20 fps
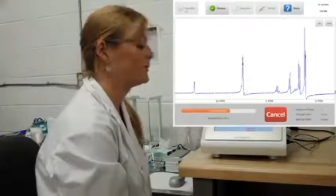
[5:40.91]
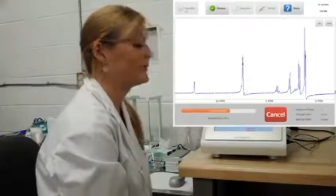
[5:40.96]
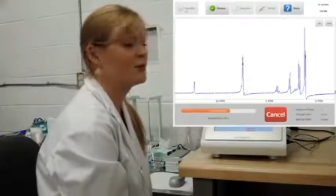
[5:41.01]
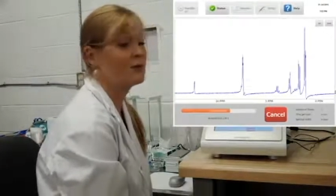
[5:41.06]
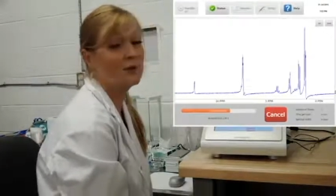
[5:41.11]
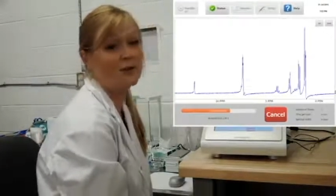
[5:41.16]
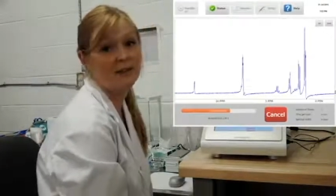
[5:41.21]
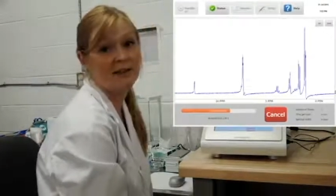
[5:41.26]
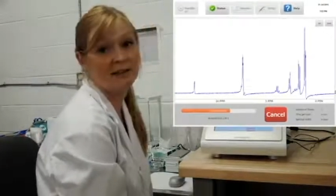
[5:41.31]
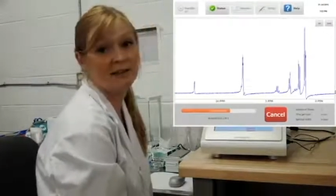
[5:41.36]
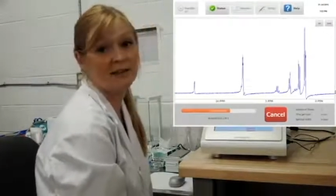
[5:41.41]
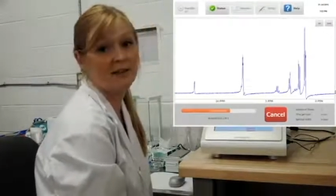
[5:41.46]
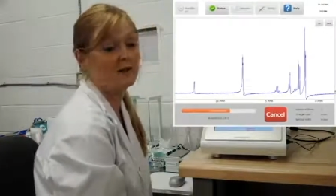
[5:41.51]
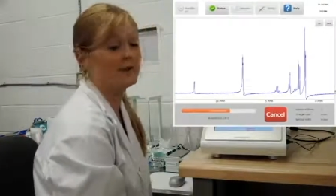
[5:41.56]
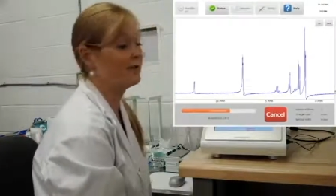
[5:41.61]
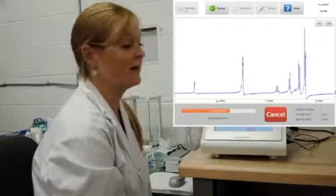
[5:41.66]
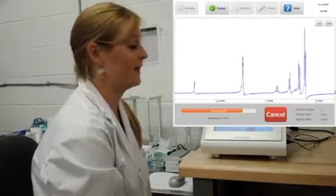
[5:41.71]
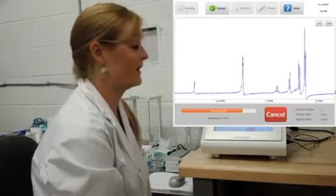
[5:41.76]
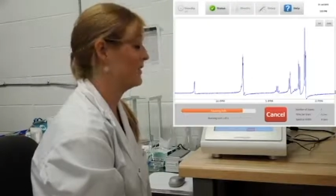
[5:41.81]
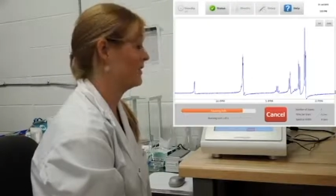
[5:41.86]
so you can see the
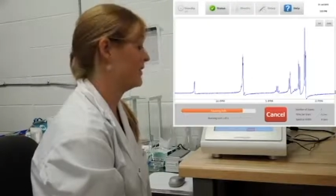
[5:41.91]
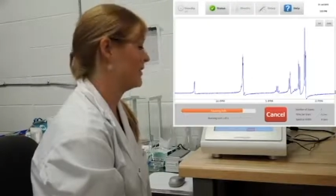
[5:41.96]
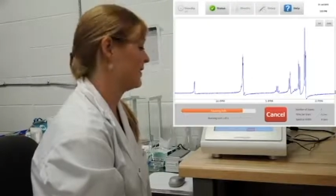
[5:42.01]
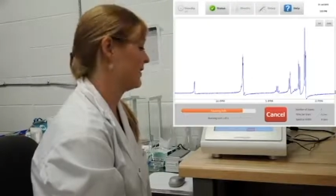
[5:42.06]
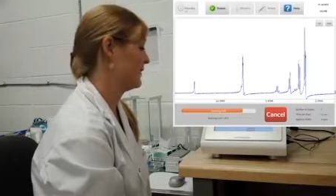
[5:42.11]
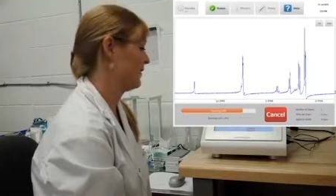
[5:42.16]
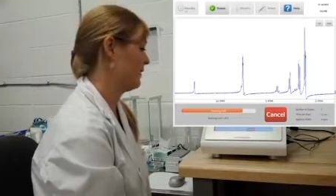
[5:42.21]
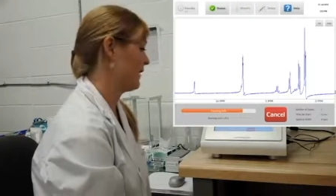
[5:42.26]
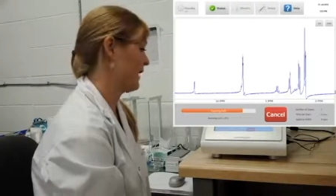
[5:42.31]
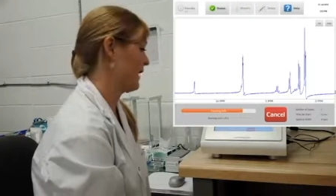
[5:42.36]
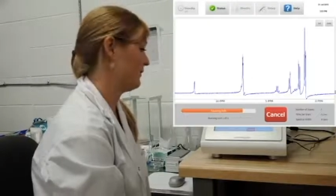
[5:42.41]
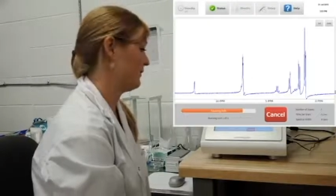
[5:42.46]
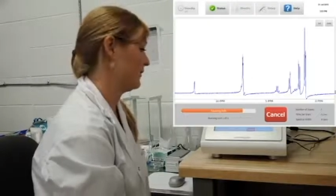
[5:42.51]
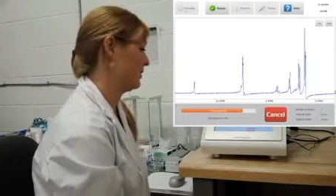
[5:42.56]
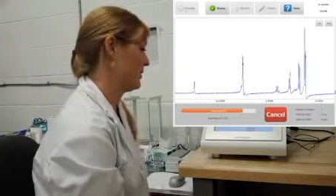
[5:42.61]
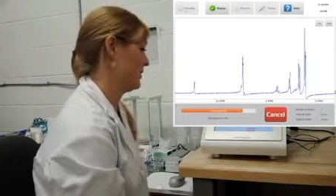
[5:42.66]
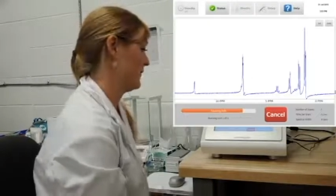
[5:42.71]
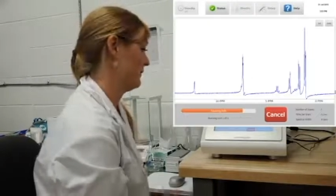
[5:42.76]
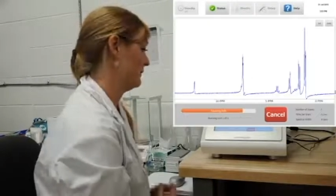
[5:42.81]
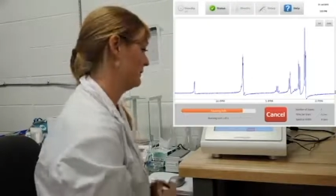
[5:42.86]
effect of signal
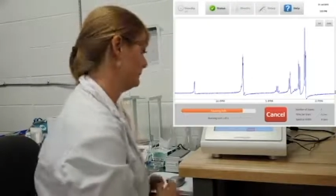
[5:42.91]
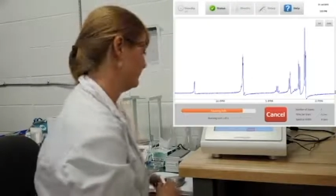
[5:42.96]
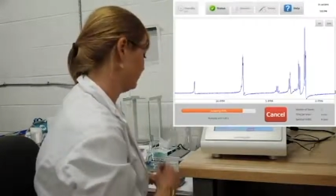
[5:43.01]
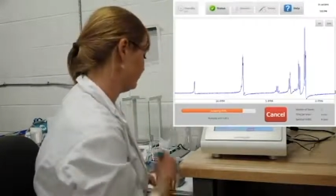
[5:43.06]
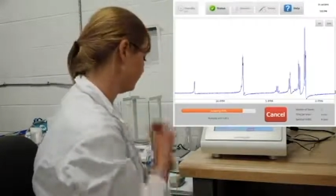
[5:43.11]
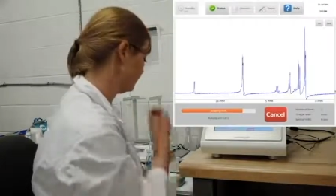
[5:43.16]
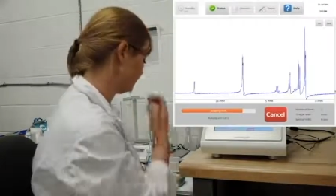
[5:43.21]
averaging.